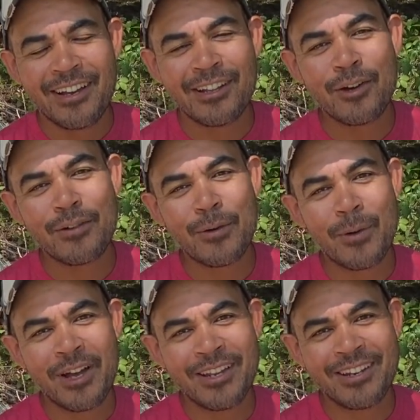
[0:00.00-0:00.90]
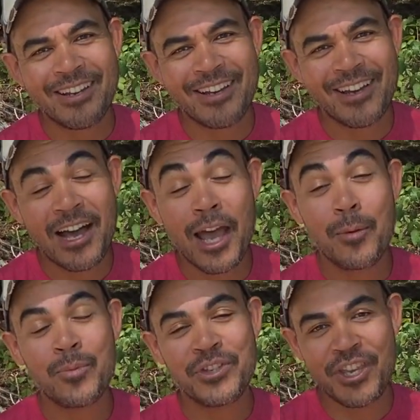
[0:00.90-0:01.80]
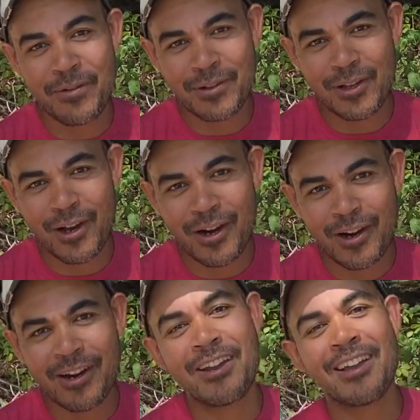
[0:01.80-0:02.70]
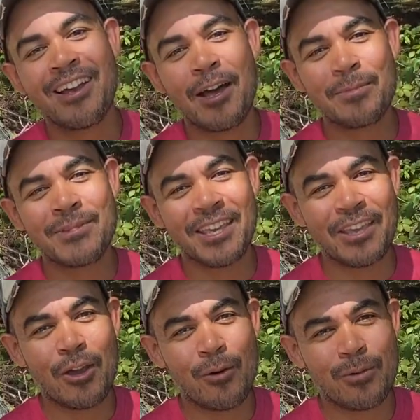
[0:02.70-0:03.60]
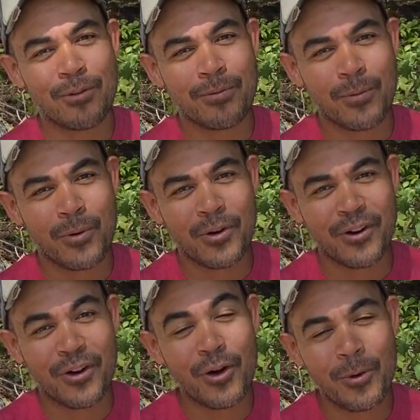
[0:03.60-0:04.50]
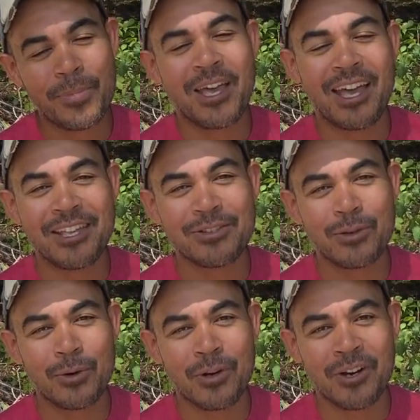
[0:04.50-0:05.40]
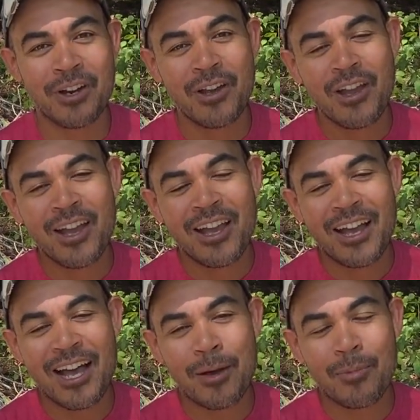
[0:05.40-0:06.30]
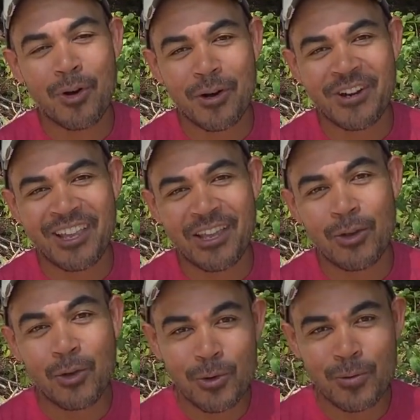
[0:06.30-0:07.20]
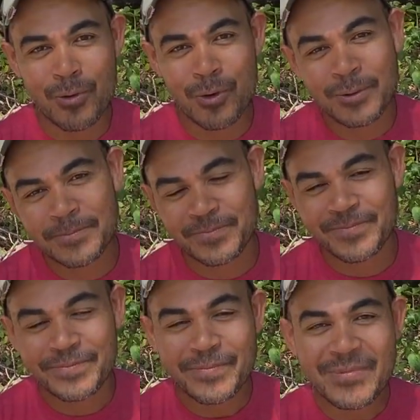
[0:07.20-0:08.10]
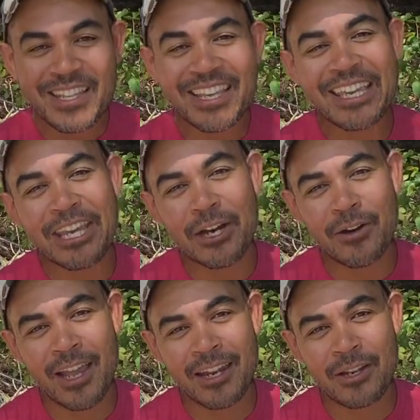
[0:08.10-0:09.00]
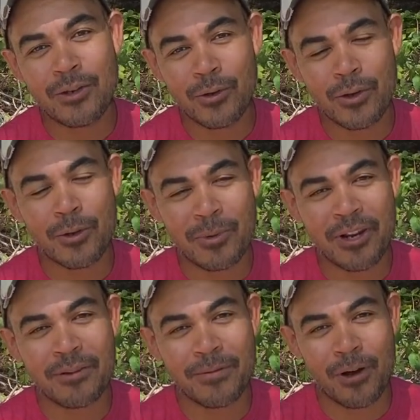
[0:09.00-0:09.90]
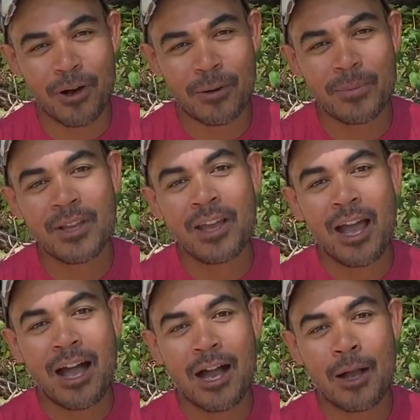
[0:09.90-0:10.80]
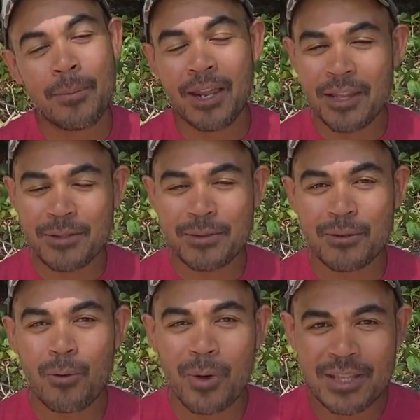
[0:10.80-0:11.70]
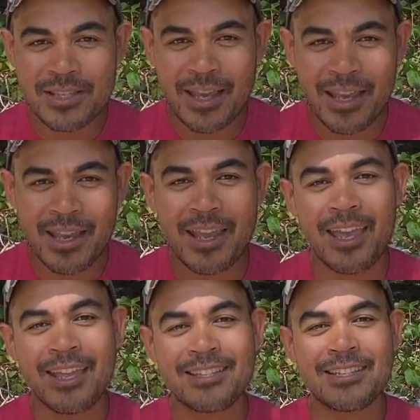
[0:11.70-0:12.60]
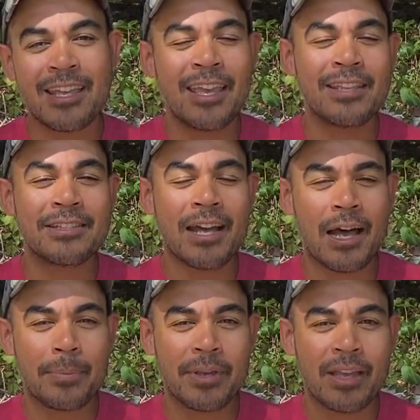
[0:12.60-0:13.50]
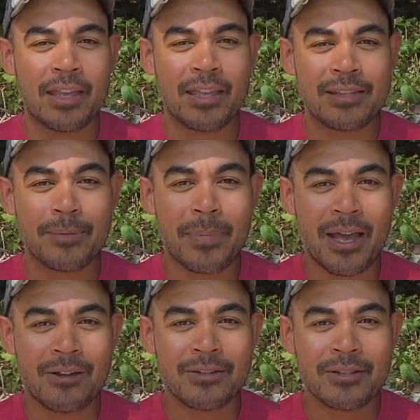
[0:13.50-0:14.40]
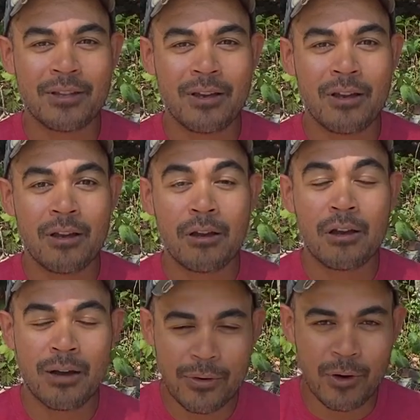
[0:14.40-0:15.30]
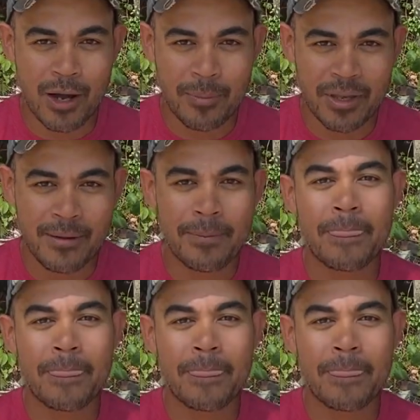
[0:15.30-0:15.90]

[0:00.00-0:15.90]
Hello everyone, I'm Jay Villar. I'm taking over for Hope as your gardening guru here at Newton Community Farm. And it's Wednesday, and today's topic is about cover cropping.